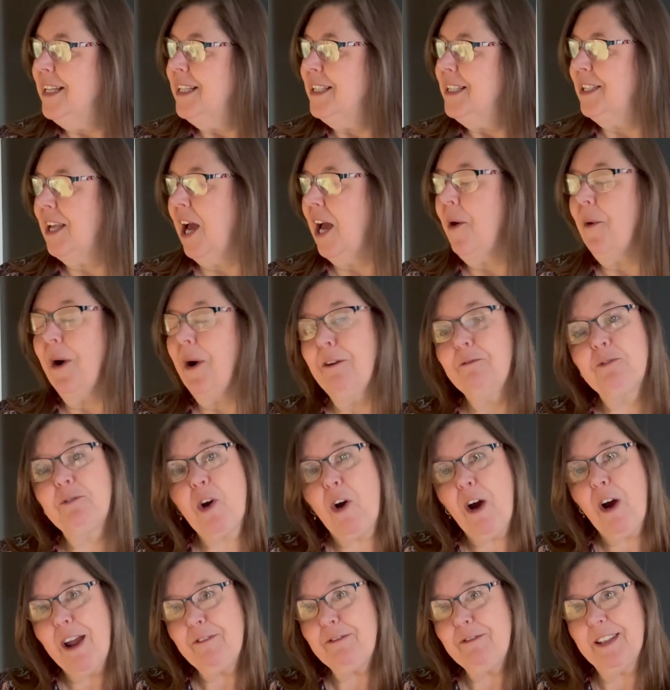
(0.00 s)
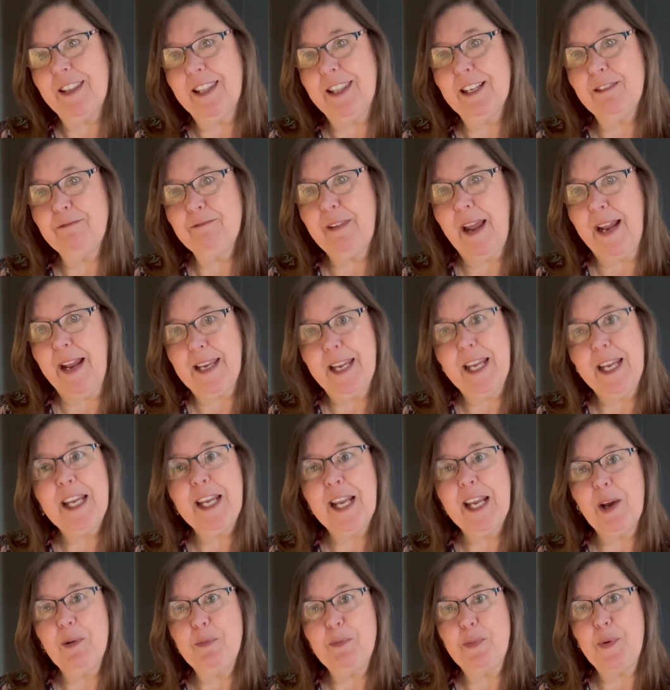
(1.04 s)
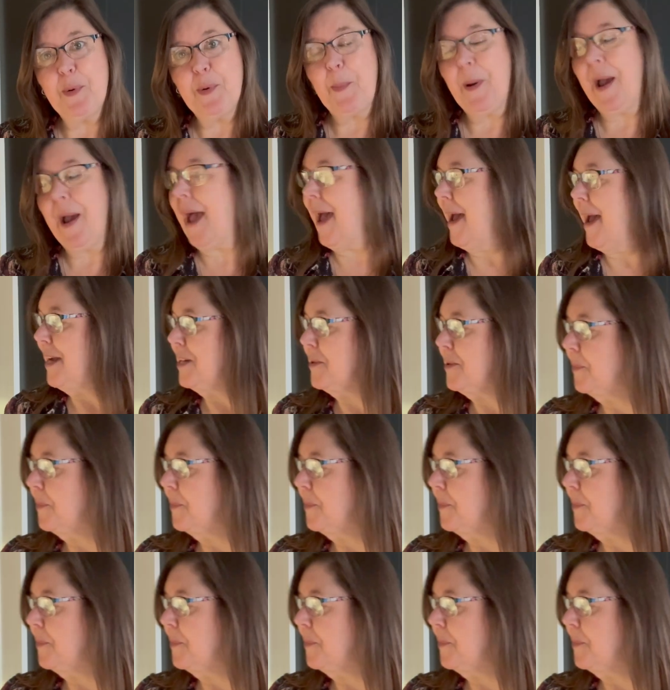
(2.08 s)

So I've got everything ready and prepared.